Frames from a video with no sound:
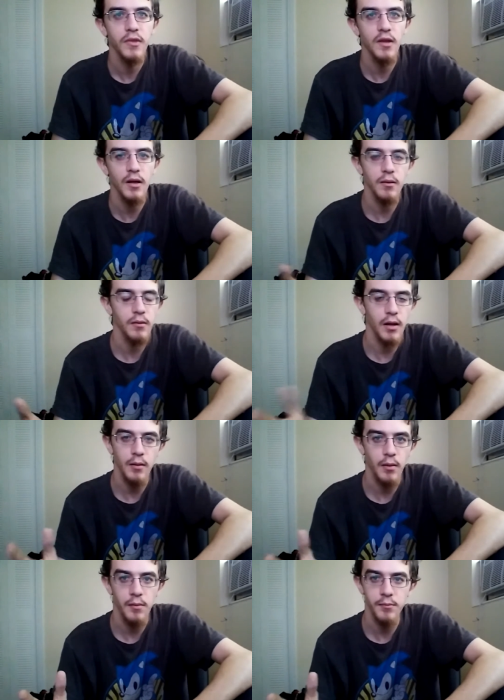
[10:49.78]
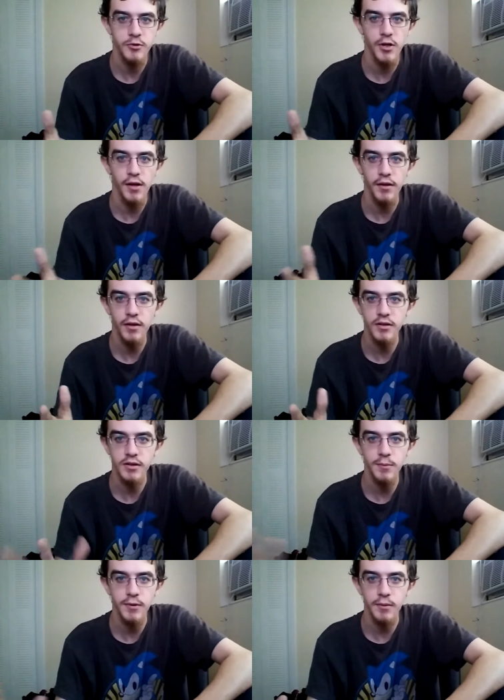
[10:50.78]
I'm trying to think of
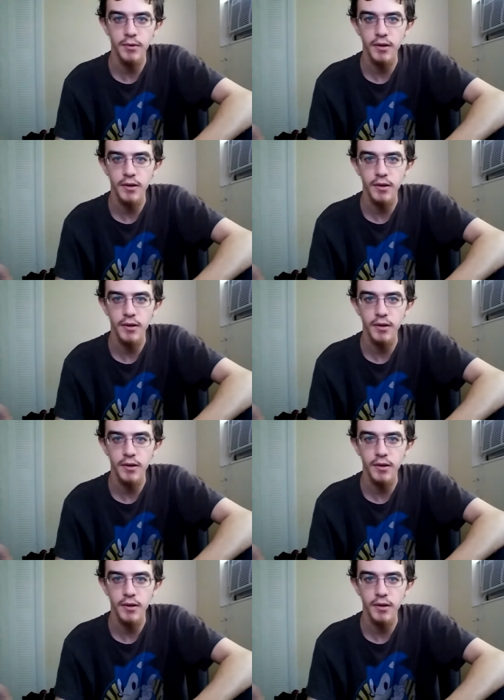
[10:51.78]
something.